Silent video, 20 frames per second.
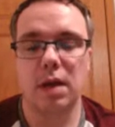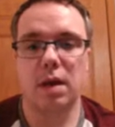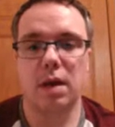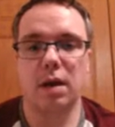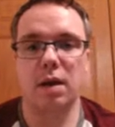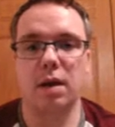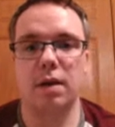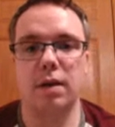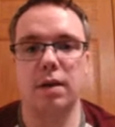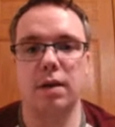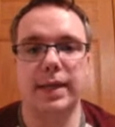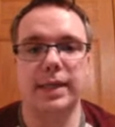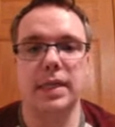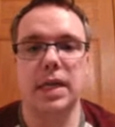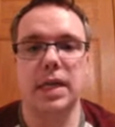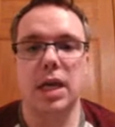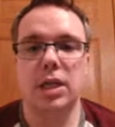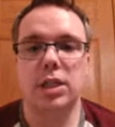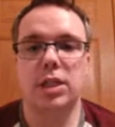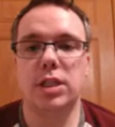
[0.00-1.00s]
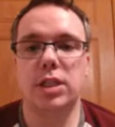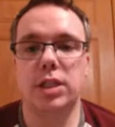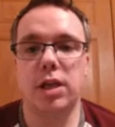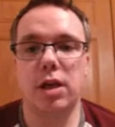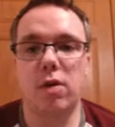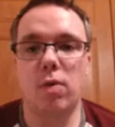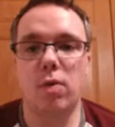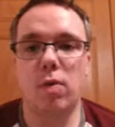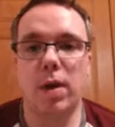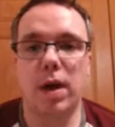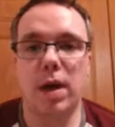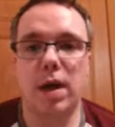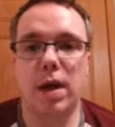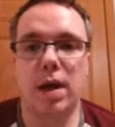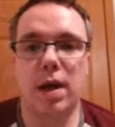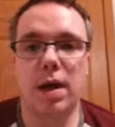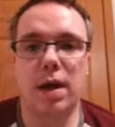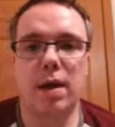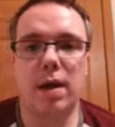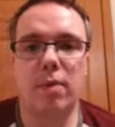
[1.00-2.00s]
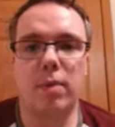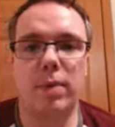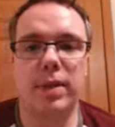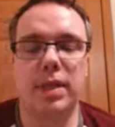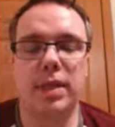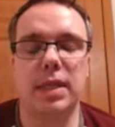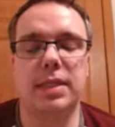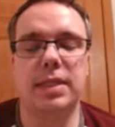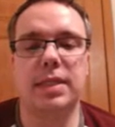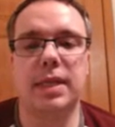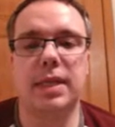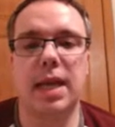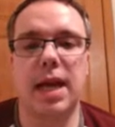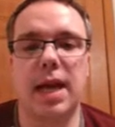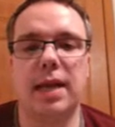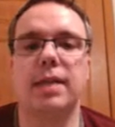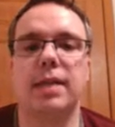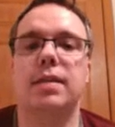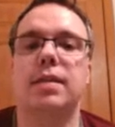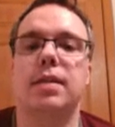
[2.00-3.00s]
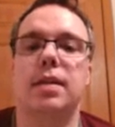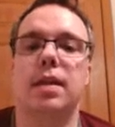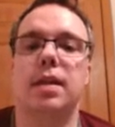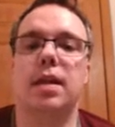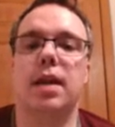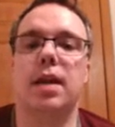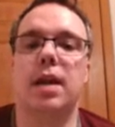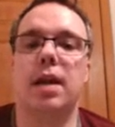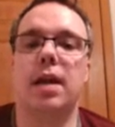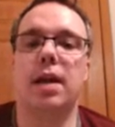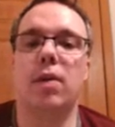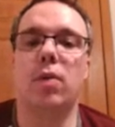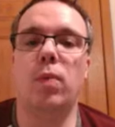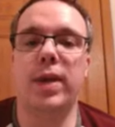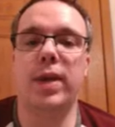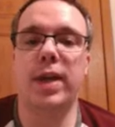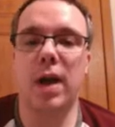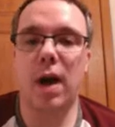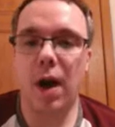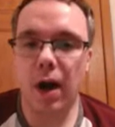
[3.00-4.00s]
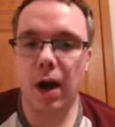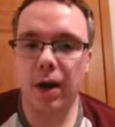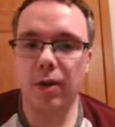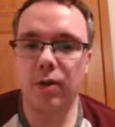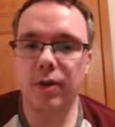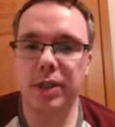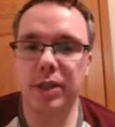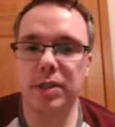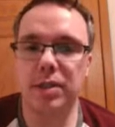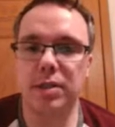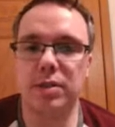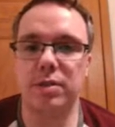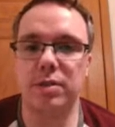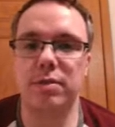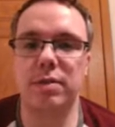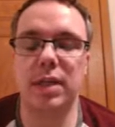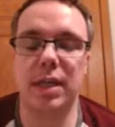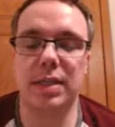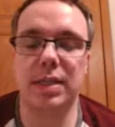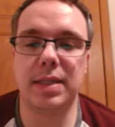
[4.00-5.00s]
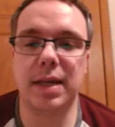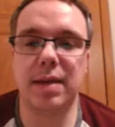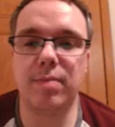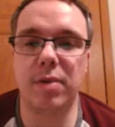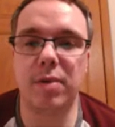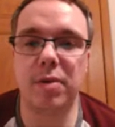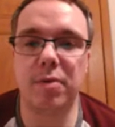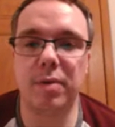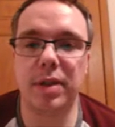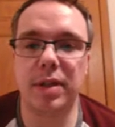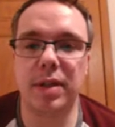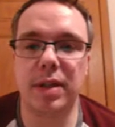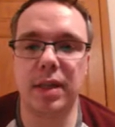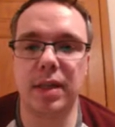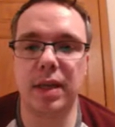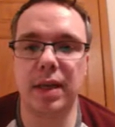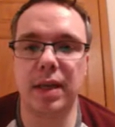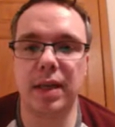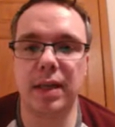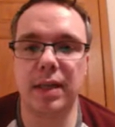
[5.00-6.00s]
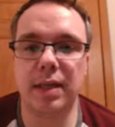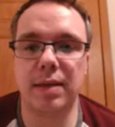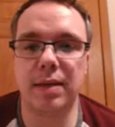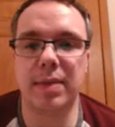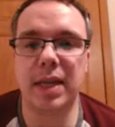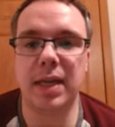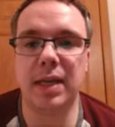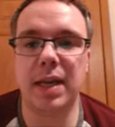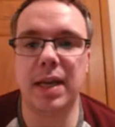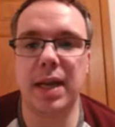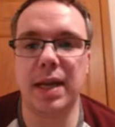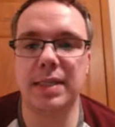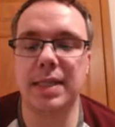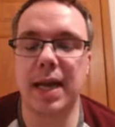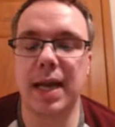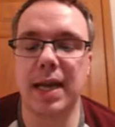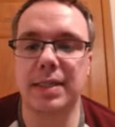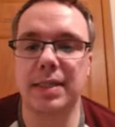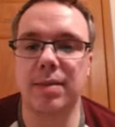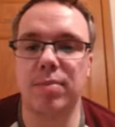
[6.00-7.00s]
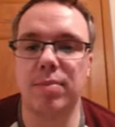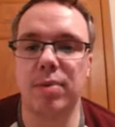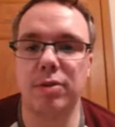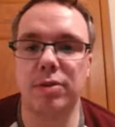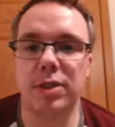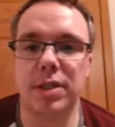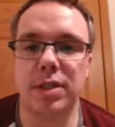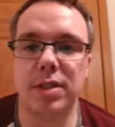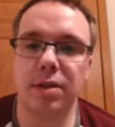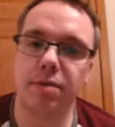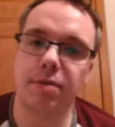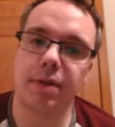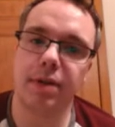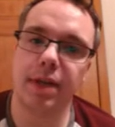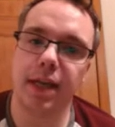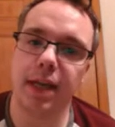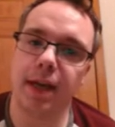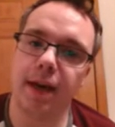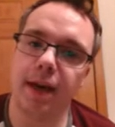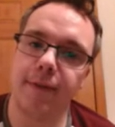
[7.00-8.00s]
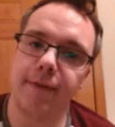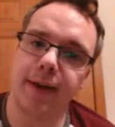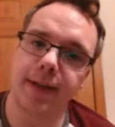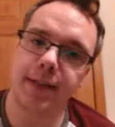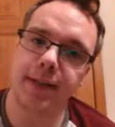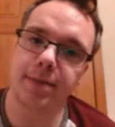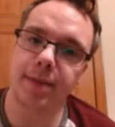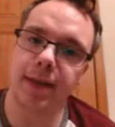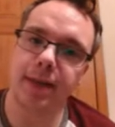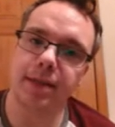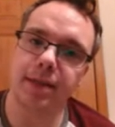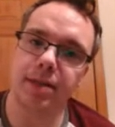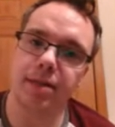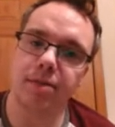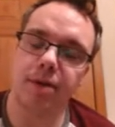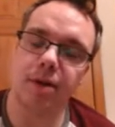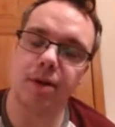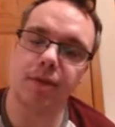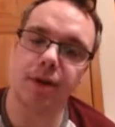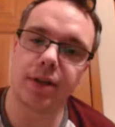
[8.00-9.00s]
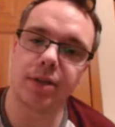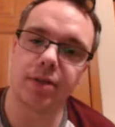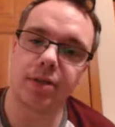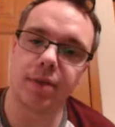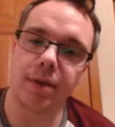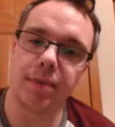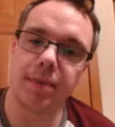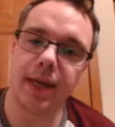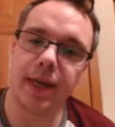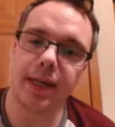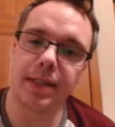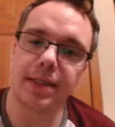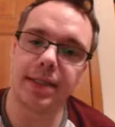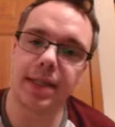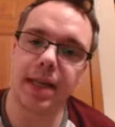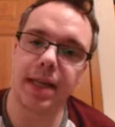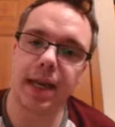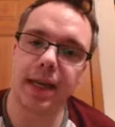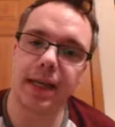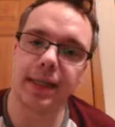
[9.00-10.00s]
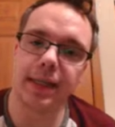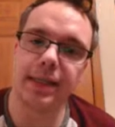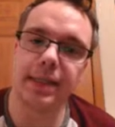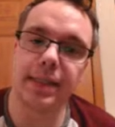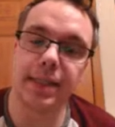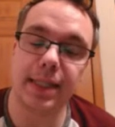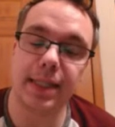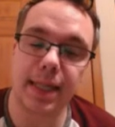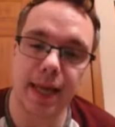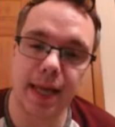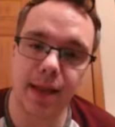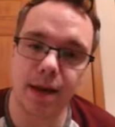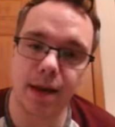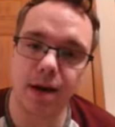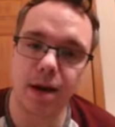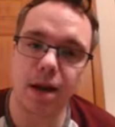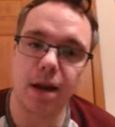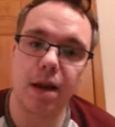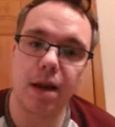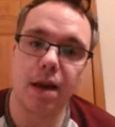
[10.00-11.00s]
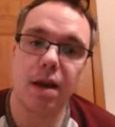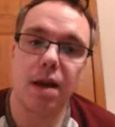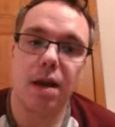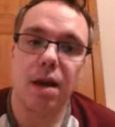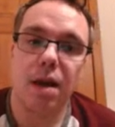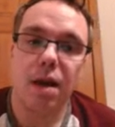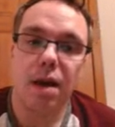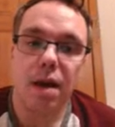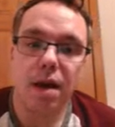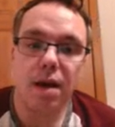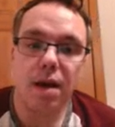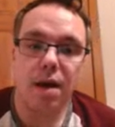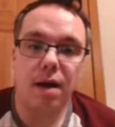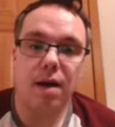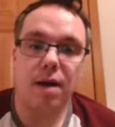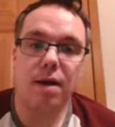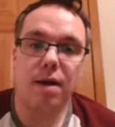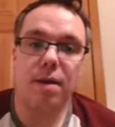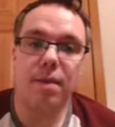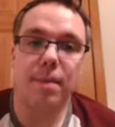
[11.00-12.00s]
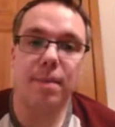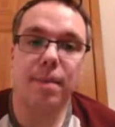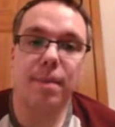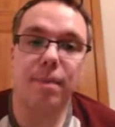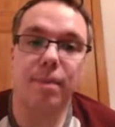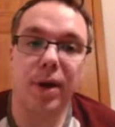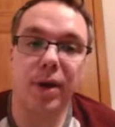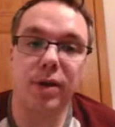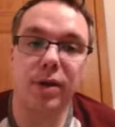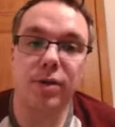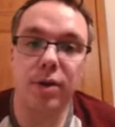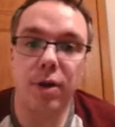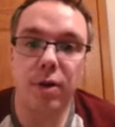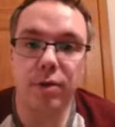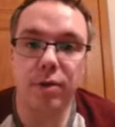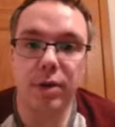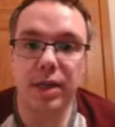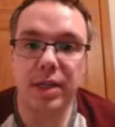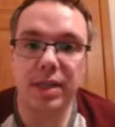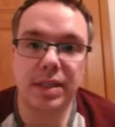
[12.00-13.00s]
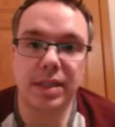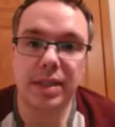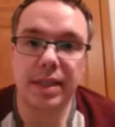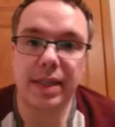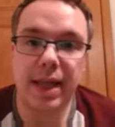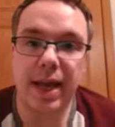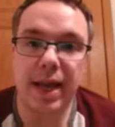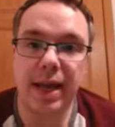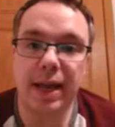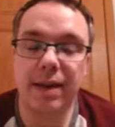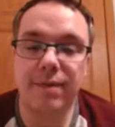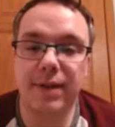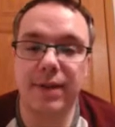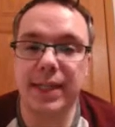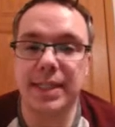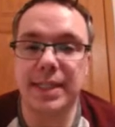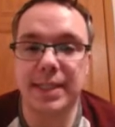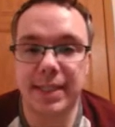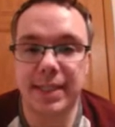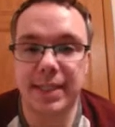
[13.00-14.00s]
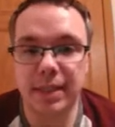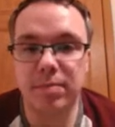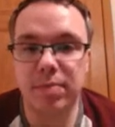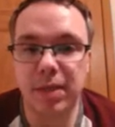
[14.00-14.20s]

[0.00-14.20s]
All right, so with this slide, we are going to do the example with the limit as x approaches 3 of x minus 3 over x squared minus 9 together. But notice that if I did